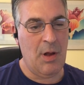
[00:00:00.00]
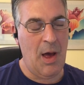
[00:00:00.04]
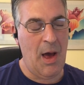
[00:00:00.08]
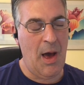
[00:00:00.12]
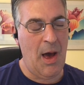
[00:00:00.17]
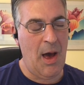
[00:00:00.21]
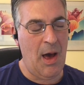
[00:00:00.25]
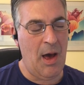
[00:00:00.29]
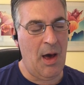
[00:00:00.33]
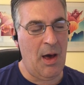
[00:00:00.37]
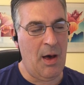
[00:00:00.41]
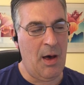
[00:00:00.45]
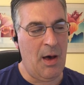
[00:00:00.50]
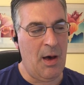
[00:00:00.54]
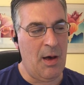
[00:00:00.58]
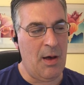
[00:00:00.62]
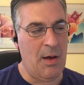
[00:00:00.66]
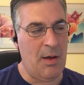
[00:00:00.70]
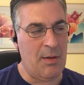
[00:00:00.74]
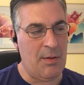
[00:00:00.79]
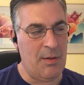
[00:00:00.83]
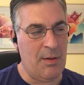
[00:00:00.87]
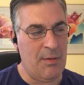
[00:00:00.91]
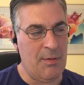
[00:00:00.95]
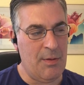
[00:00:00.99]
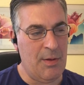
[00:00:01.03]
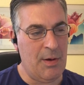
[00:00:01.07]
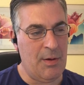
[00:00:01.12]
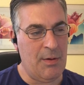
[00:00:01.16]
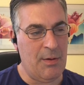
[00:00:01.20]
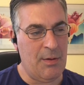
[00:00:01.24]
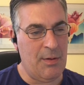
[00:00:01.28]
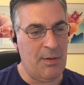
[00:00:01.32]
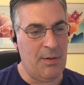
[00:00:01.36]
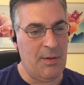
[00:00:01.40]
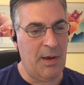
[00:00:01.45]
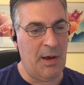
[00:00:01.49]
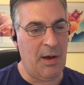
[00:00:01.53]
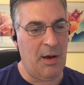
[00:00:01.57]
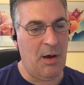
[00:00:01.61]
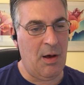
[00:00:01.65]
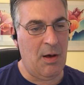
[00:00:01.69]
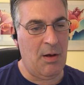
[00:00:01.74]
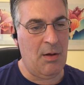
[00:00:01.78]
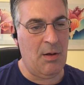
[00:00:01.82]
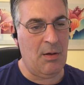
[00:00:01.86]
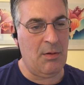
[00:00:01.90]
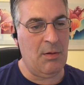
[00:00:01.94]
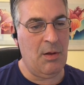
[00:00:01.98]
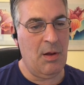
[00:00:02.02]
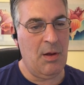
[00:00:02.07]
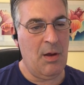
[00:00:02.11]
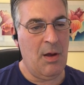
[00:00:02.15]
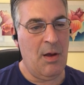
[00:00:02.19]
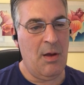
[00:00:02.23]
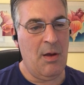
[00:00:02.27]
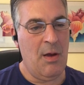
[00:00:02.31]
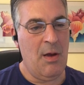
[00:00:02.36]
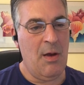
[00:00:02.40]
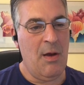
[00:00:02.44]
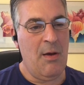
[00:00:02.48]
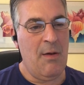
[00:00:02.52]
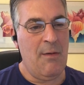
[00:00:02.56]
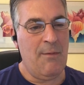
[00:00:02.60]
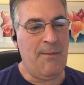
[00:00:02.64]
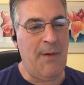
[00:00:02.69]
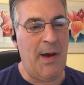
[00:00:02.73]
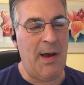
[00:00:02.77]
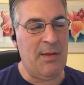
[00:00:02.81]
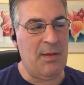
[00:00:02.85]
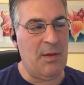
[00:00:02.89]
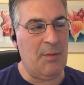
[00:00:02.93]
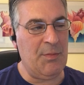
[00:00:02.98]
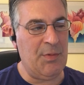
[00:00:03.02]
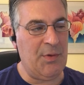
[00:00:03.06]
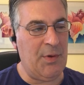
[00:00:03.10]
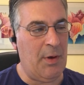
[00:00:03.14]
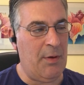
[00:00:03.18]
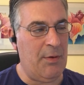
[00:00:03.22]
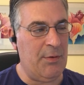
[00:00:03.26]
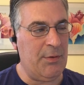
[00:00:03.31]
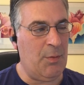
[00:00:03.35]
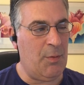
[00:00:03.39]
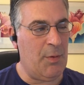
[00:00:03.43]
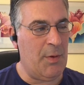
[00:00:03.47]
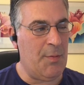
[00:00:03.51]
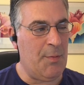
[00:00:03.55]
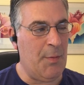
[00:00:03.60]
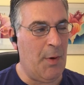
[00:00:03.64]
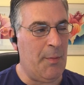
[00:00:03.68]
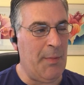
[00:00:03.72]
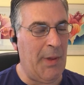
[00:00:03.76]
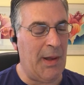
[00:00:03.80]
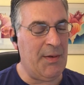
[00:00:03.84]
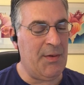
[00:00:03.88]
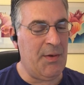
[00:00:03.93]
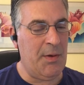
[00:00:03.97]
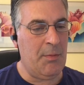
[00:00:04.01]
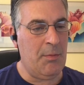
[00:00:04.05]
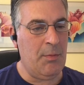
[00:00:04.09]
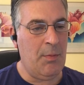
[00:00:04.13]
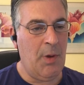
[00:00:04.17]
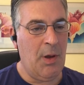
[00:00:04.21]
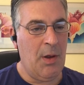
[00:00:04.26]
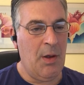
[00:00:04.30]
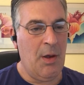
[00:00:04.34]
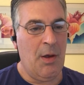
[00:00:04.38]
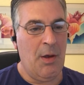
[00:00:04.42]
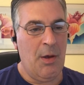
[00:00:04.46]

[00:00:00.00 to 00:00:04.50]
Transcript: they all find themselves with momentum.